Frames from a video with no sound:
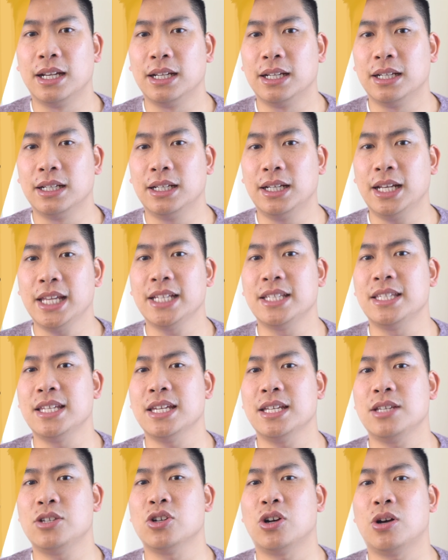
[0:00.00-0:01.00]

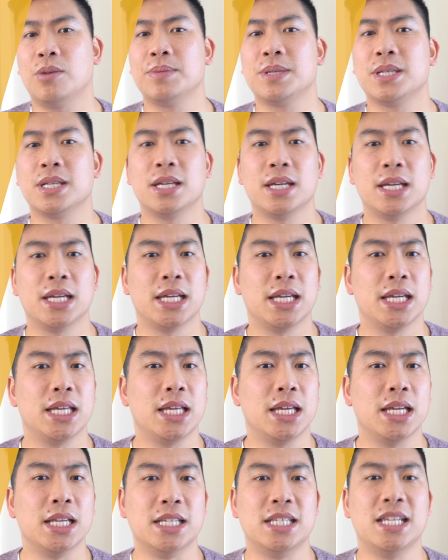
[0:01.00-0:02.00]
LinkedIn Jobs,
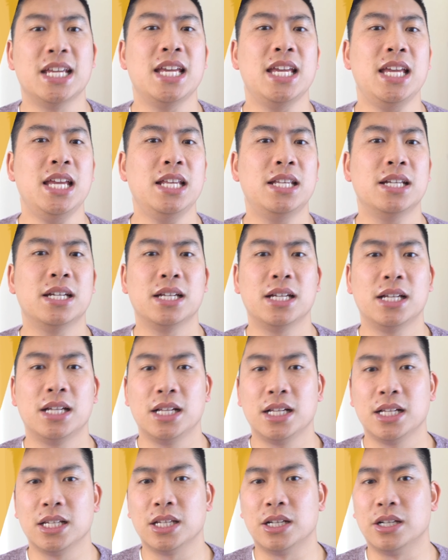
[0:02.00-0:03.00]
Indeed,
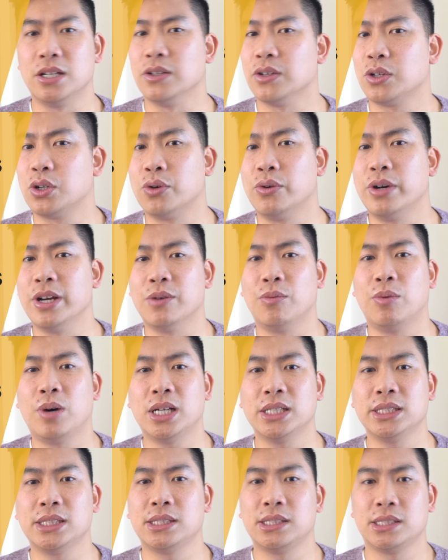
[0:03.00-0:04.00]
you know, Career
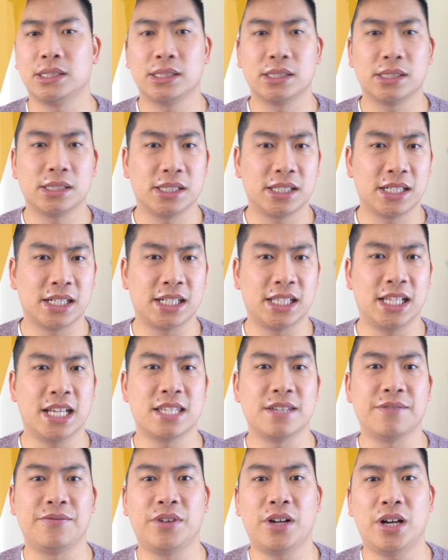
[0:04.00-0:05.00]
One,
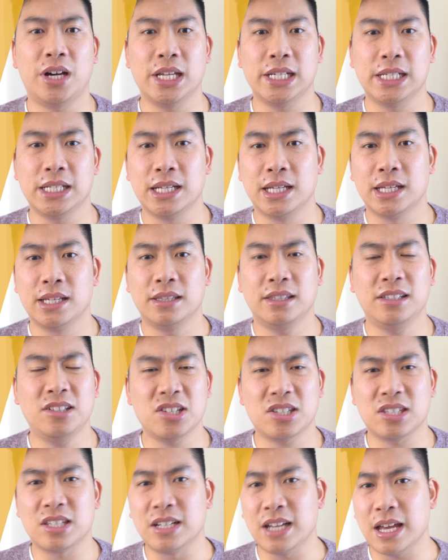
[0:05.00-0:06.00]
Classified,
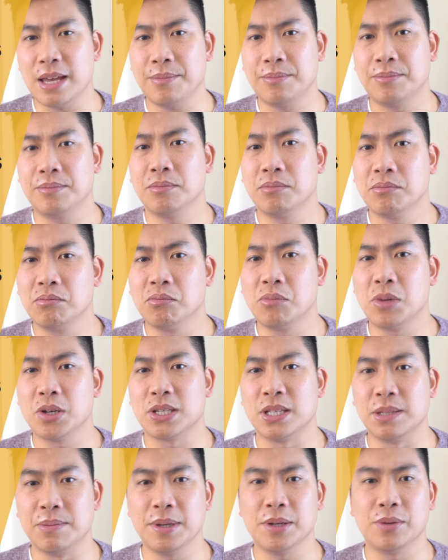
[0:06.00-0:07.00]
just to name
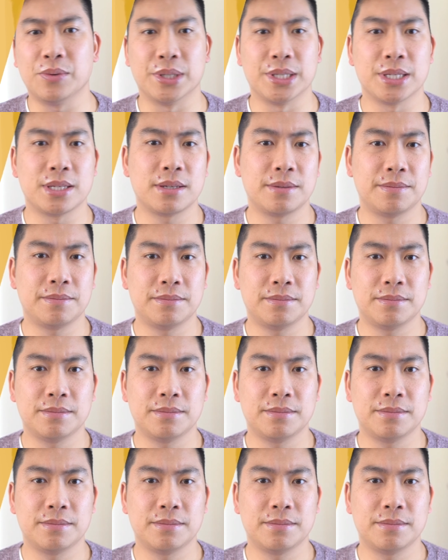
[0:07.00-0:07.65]
most of the big ones.